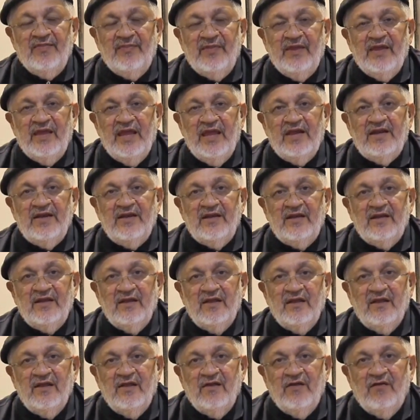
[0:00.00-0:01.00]
In the
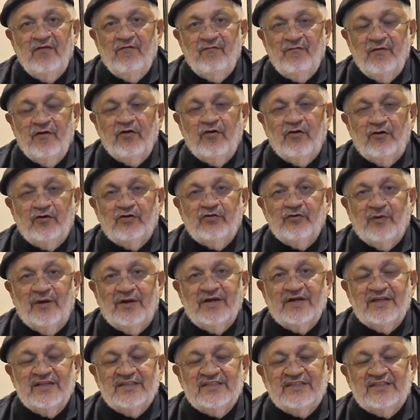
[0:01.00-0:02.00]
end, we got
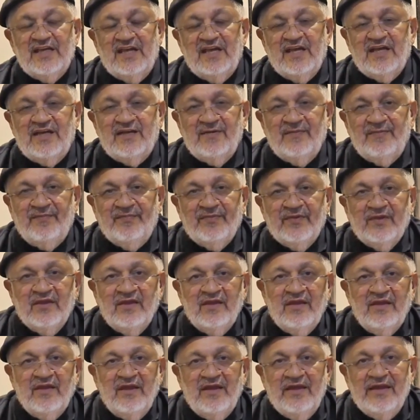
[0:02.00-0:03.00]
to understand
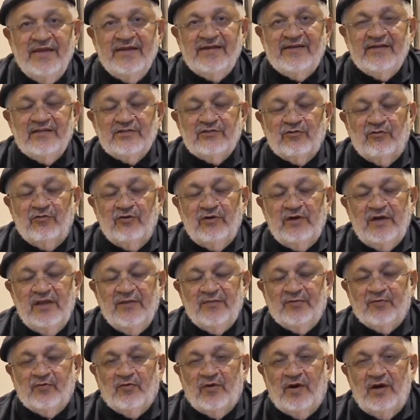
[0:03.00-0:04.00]
it is
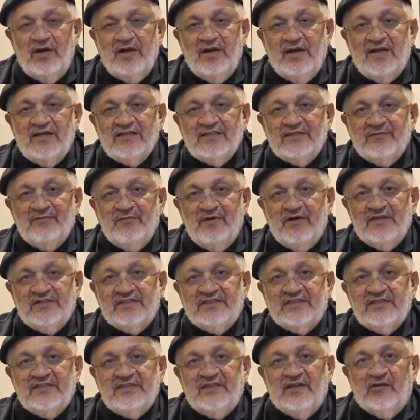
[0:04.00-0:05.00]
only through Allah's
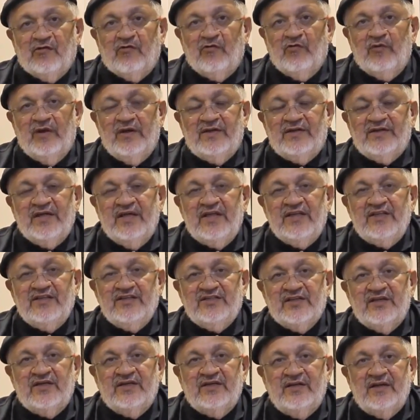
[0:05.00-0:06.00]
mercy that we'll
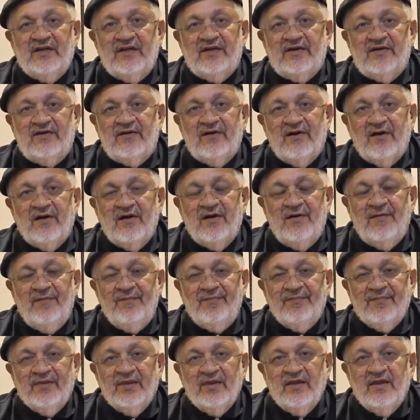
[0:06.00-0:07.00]
attain Jannah.
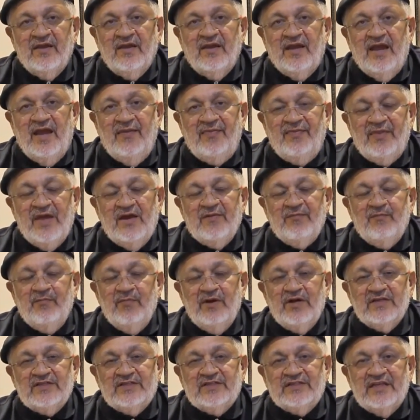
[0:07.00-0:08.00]
And
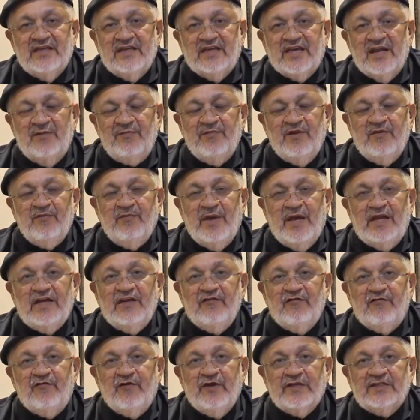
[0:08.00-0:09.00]
that mercy can be
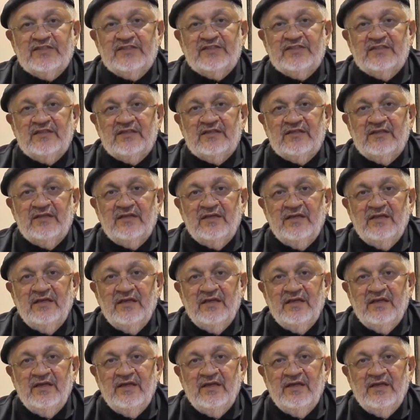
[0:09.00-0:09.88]
manifested